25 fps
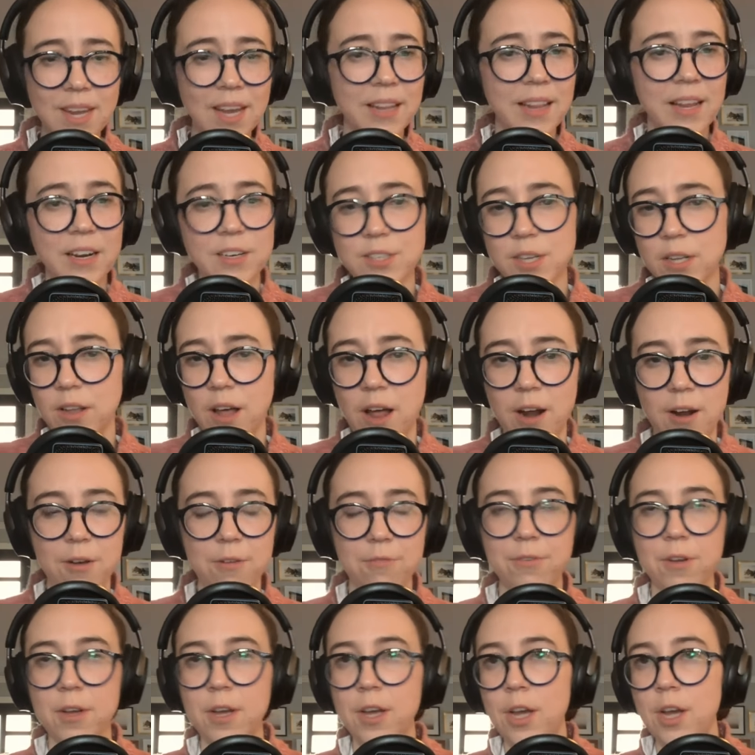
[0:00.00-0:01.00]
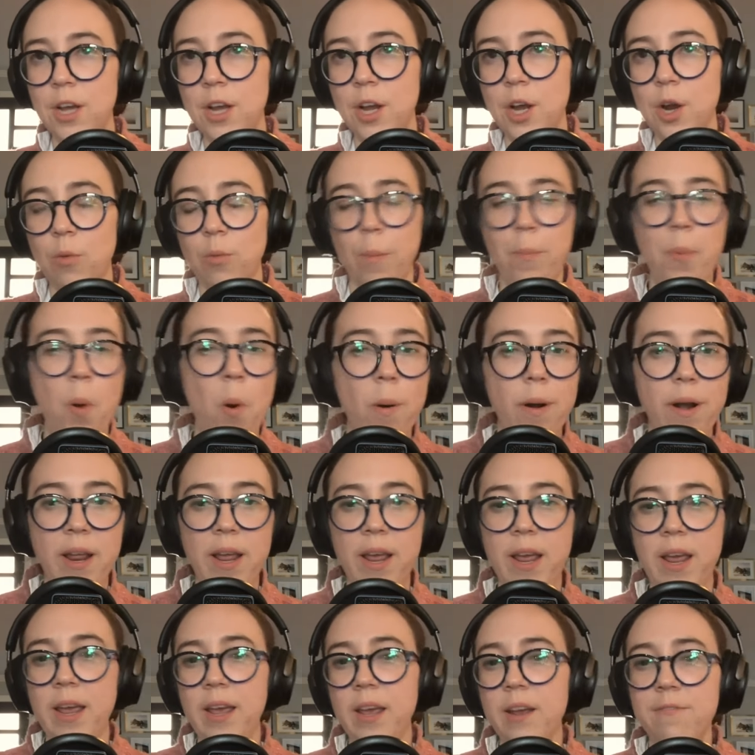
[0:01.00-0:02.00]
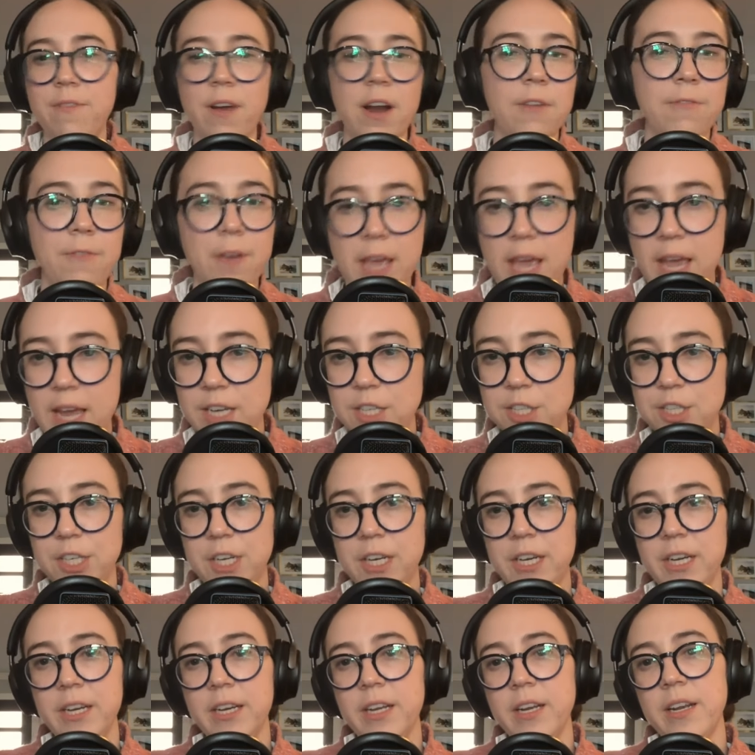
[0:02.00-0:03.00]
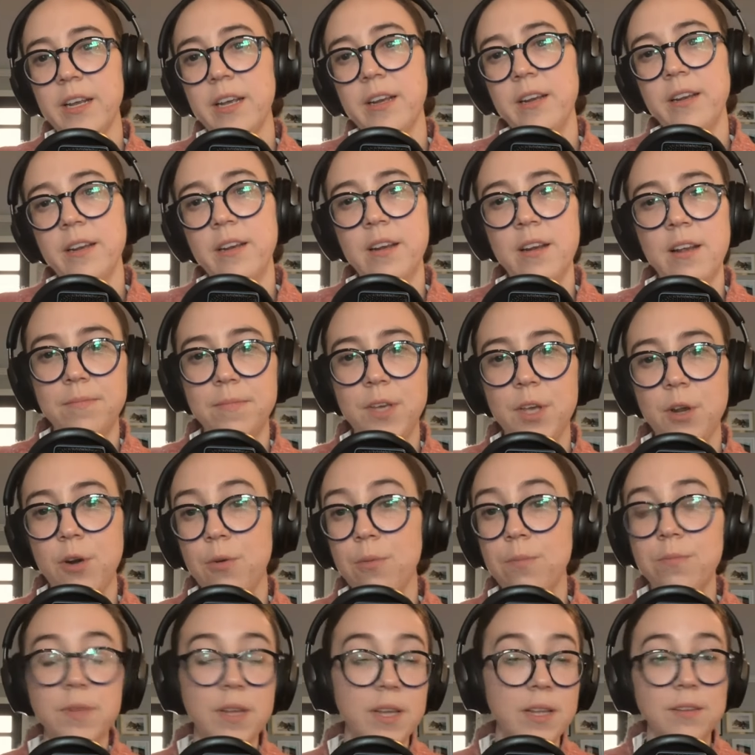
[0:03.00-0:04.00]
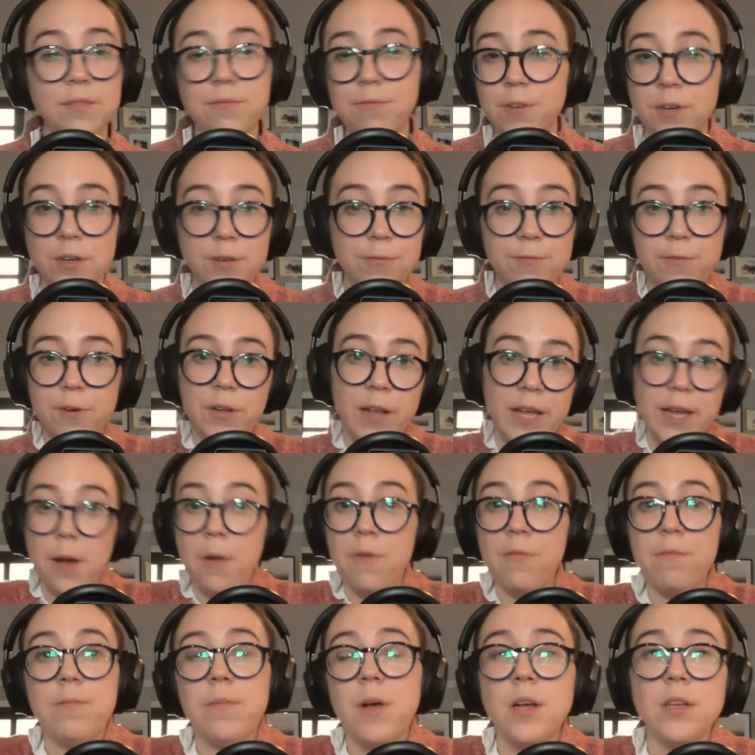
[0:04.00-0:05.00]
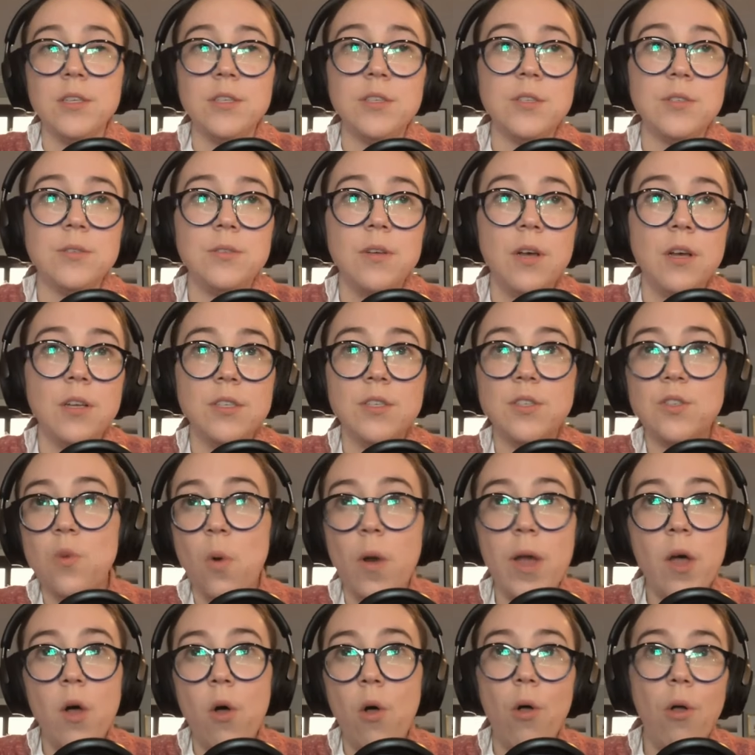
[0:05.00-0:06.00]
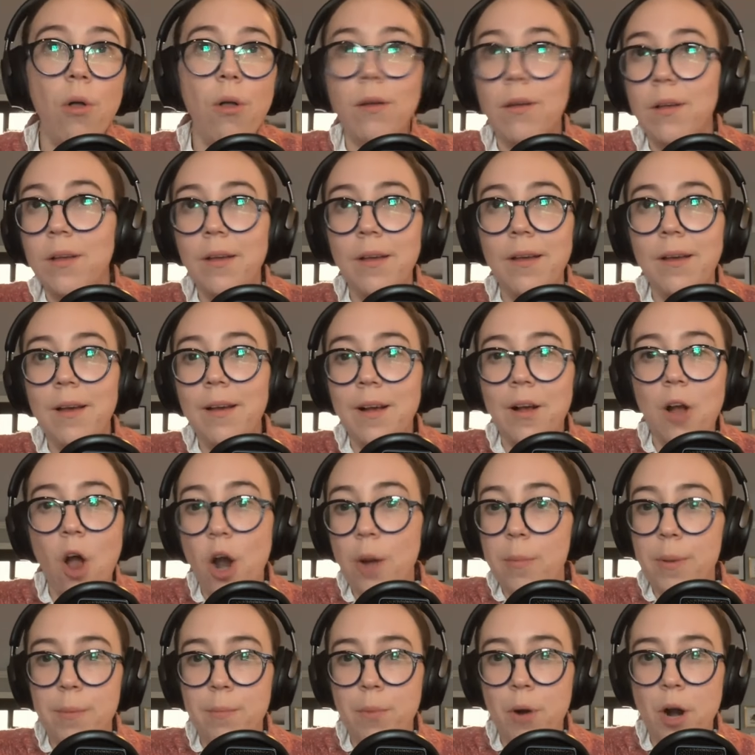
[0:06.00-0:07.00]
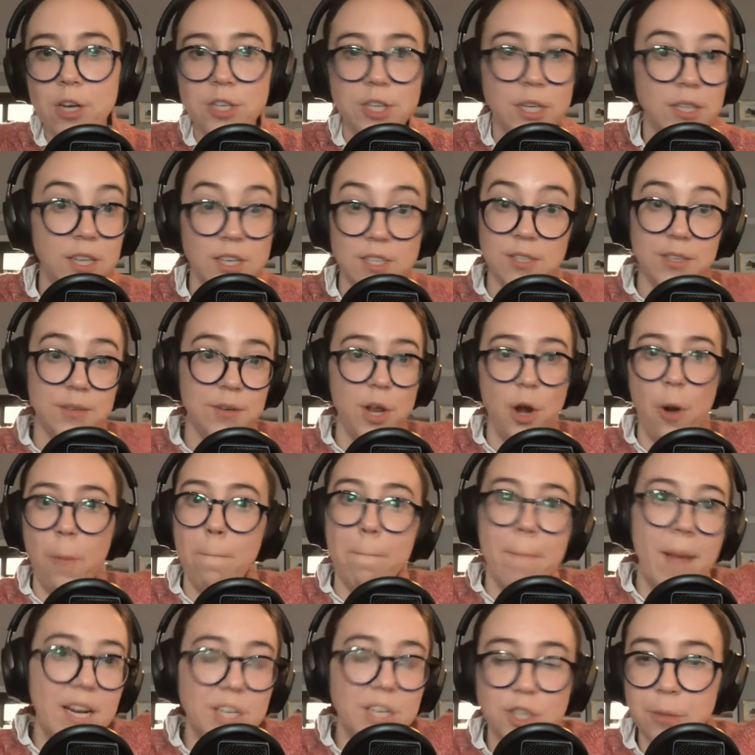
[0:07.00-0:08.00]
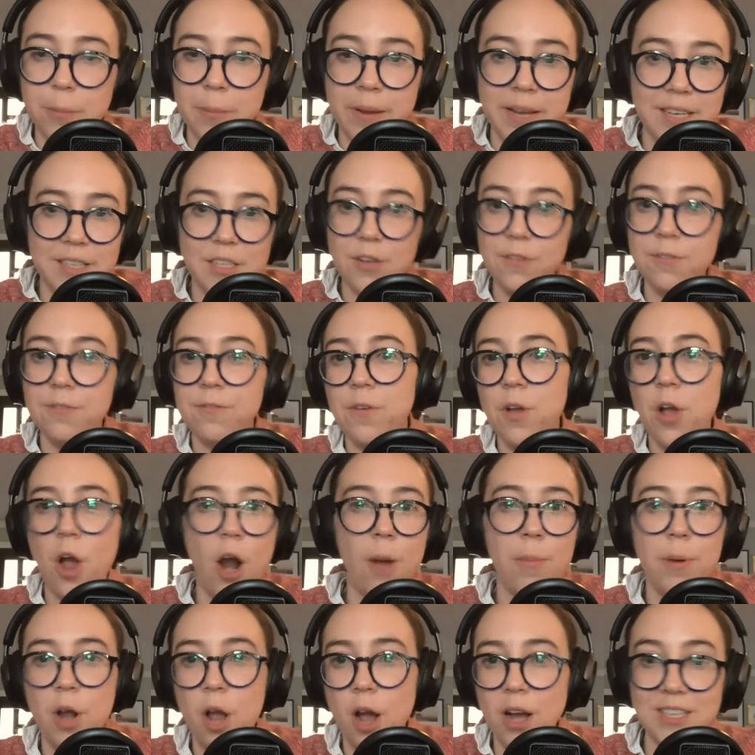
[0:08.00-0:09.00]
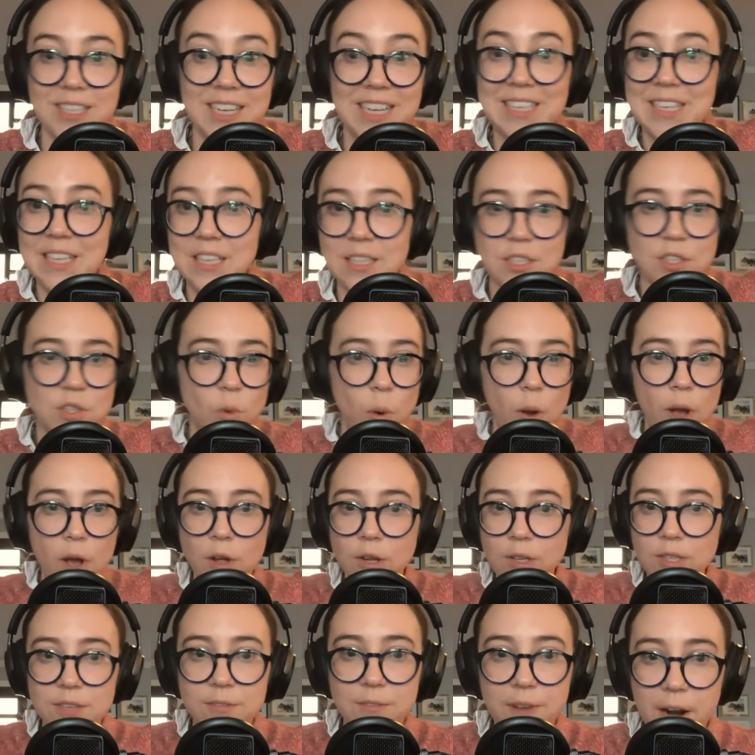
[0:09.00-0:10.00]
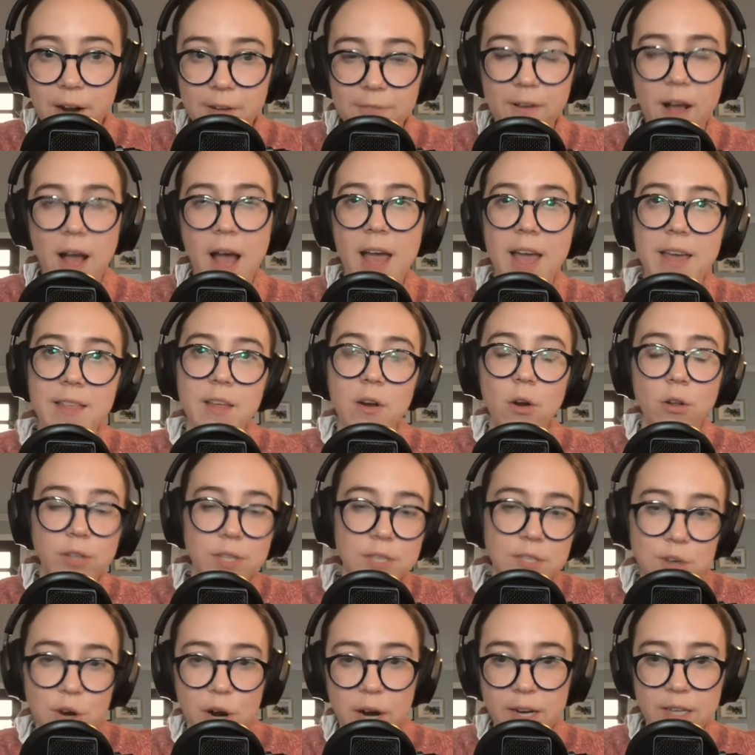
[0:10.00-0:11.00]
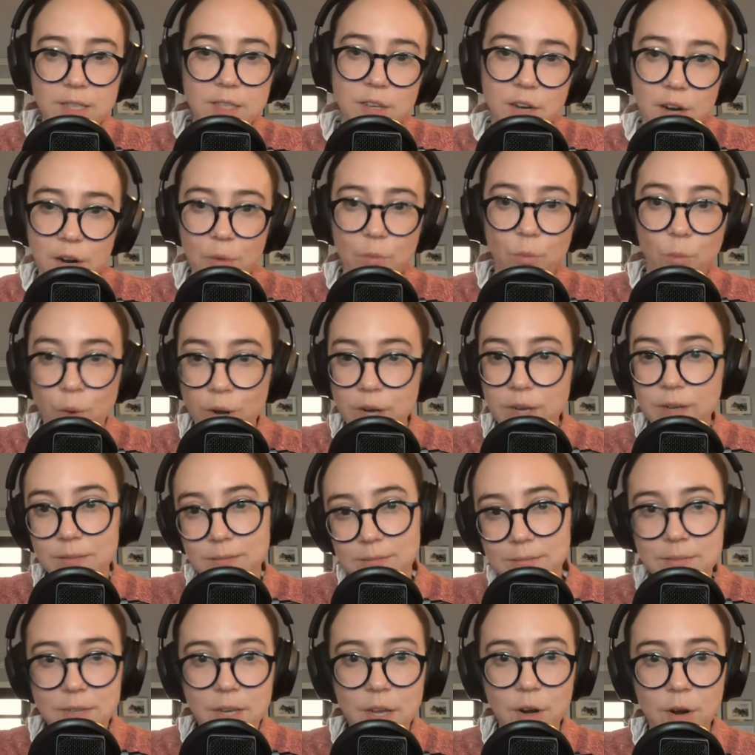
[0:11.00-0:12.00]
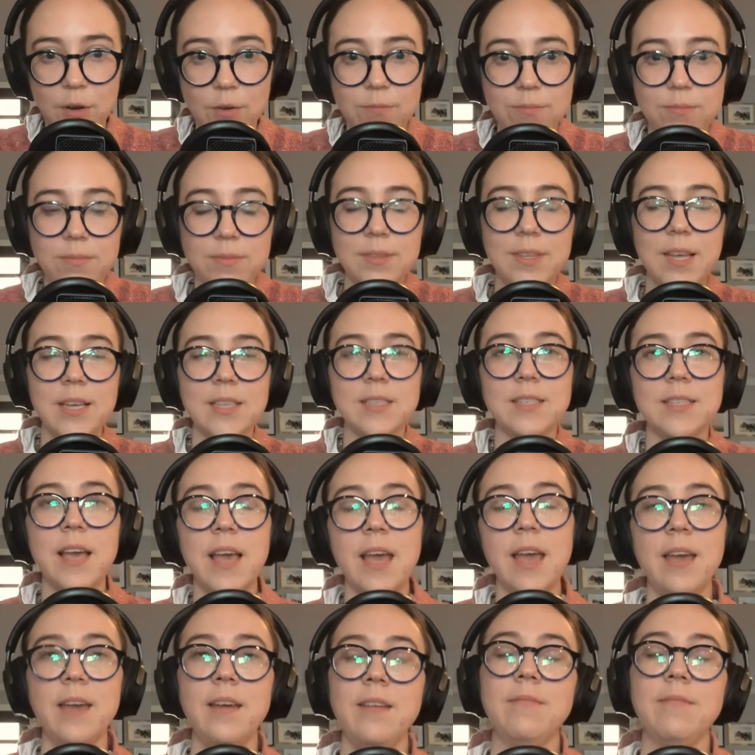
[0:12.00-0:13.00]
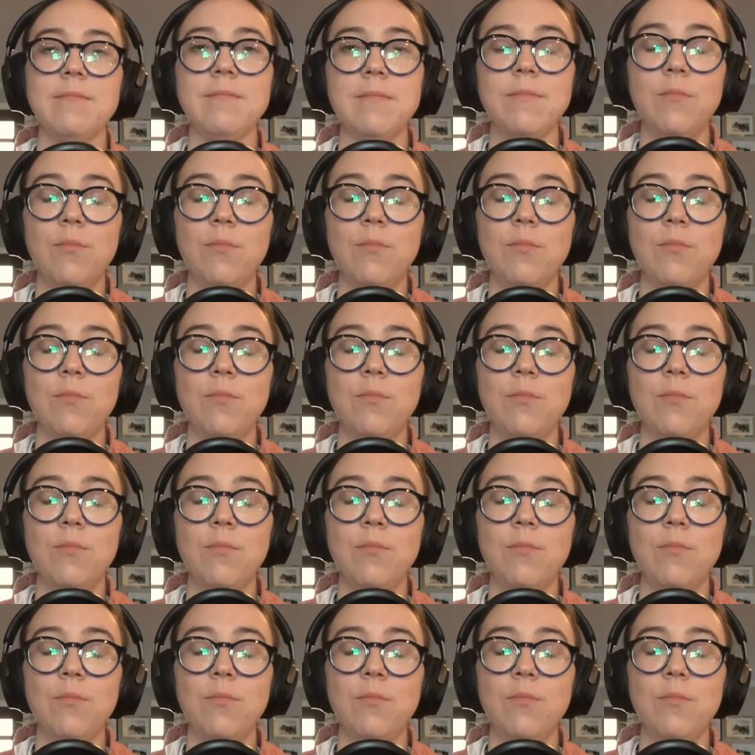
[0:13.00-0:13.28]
And there's a lot of reporting and verification, and you know, for like a soil carbon project, there's, you know, measurement of carbon content in soil to verify that all these credits are what, you know, they say